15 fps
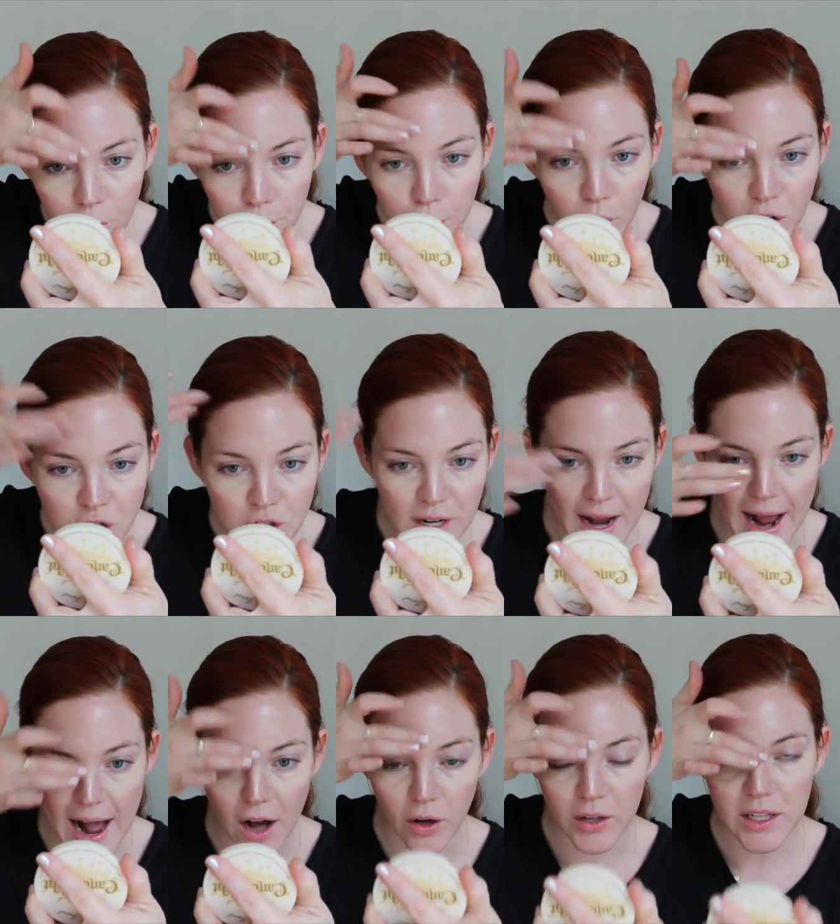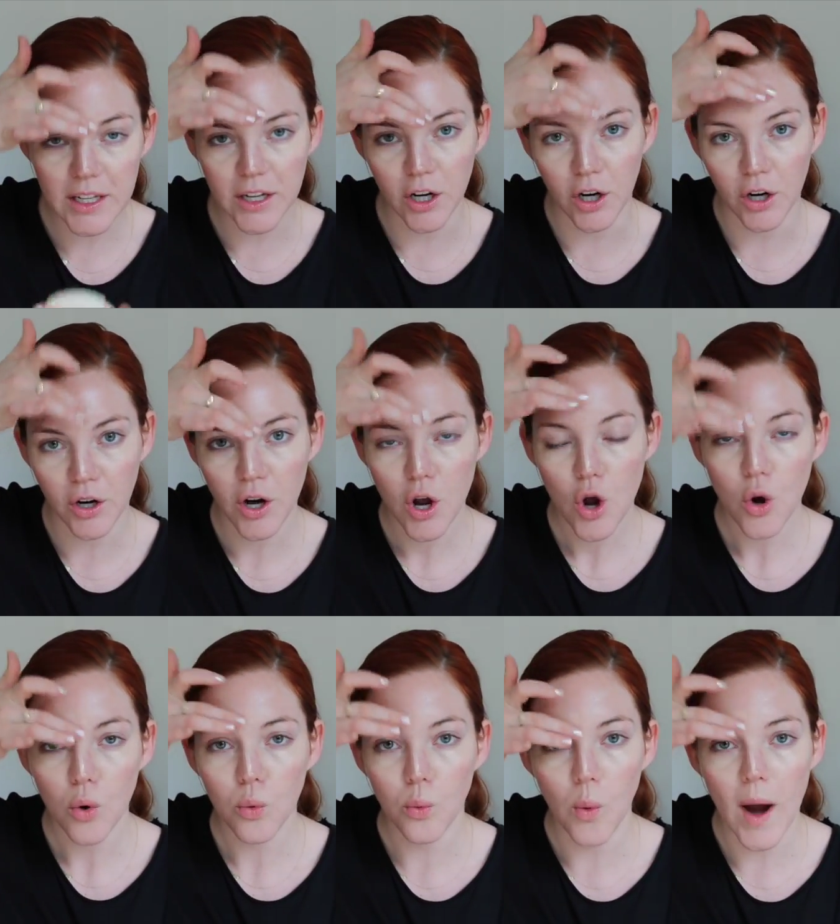brush it out here
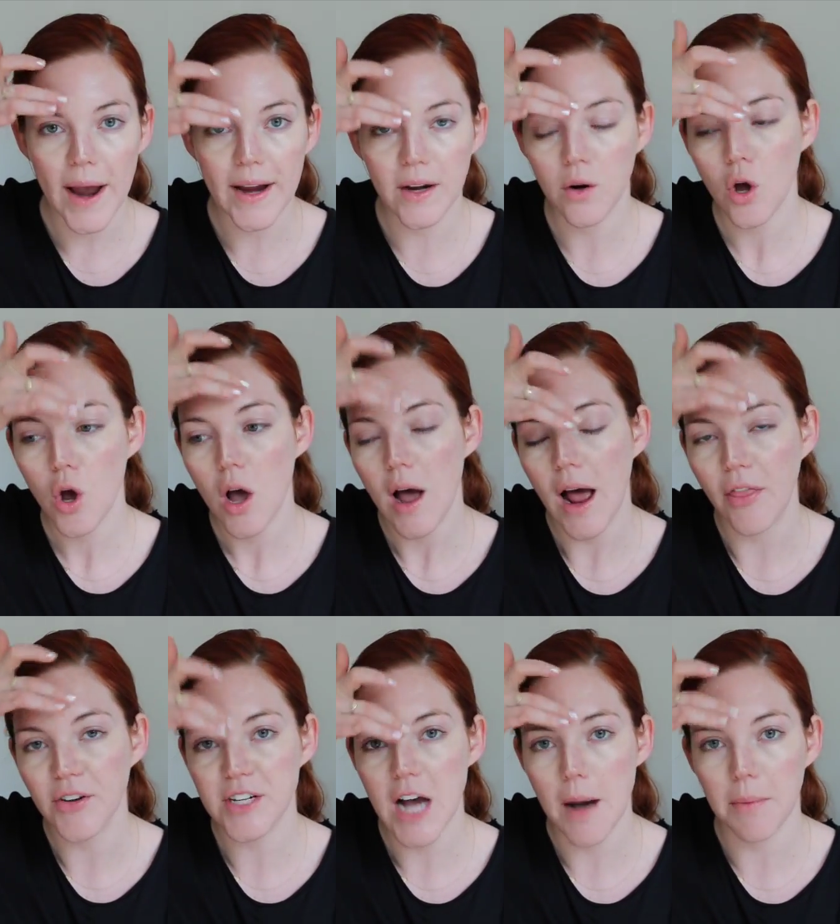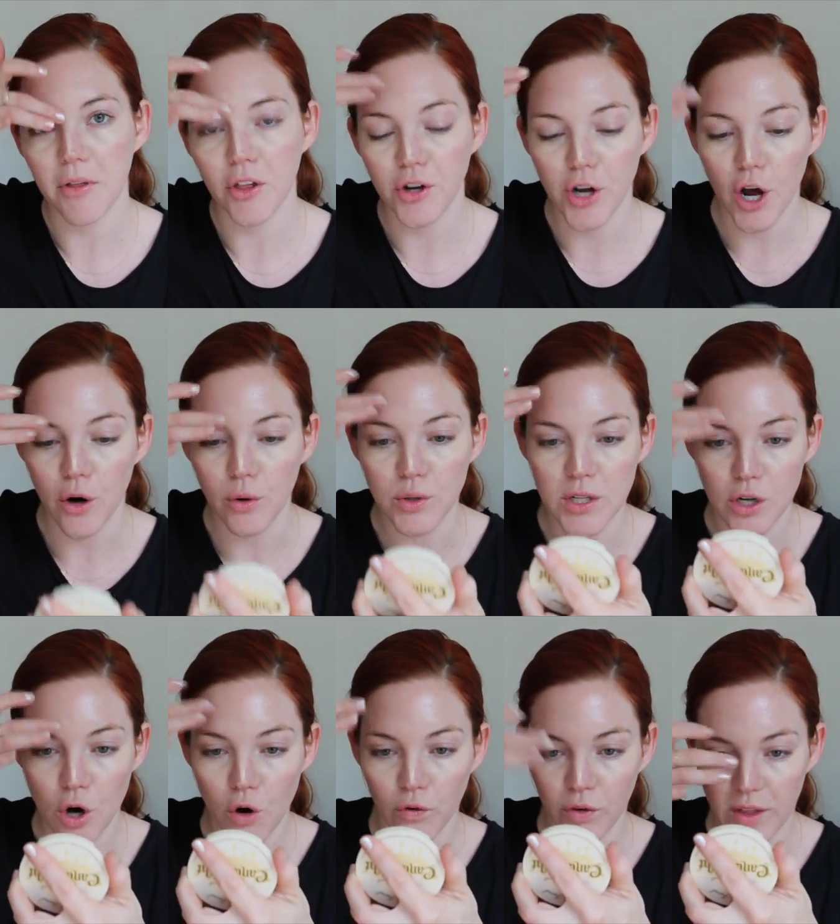right at the top of the nose and
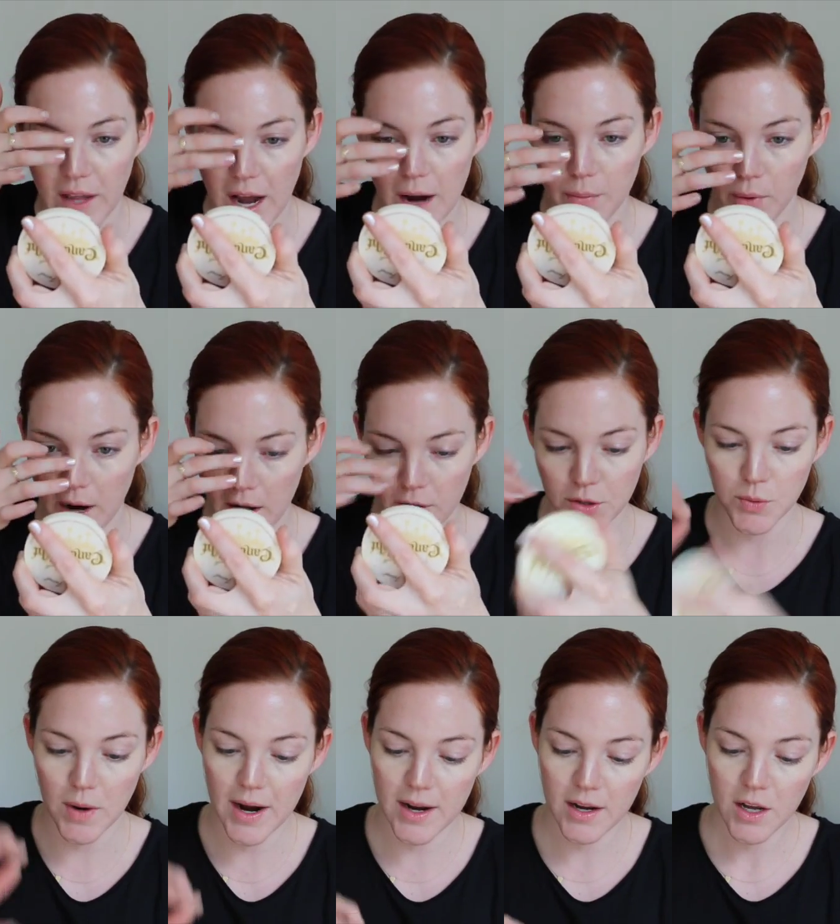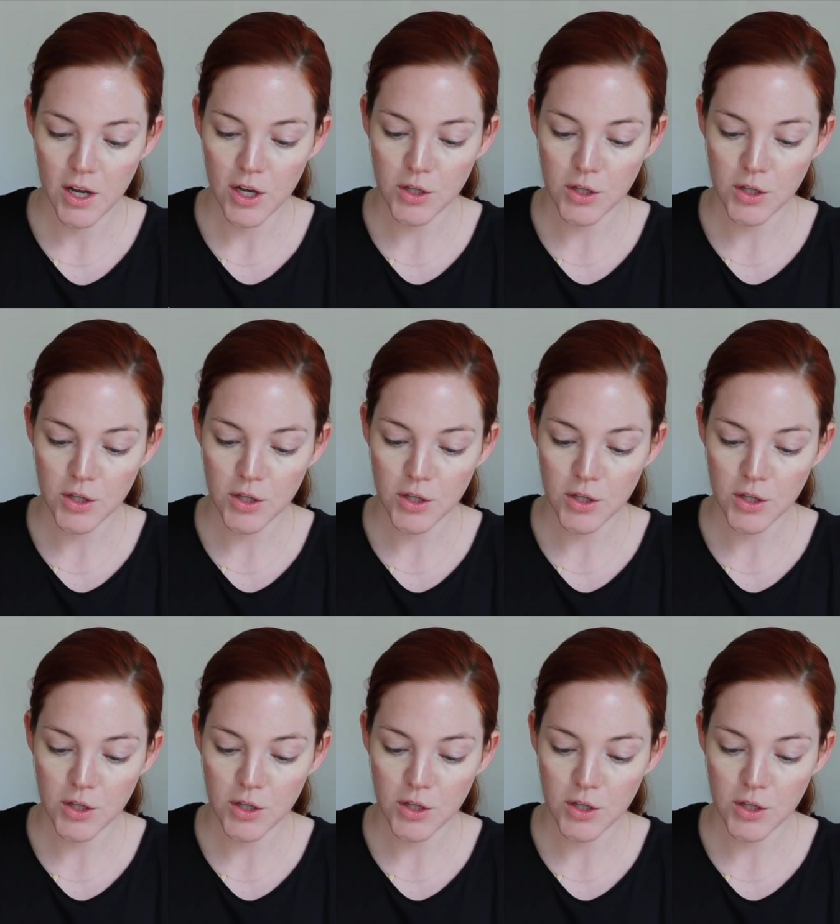over the eyebrows, right?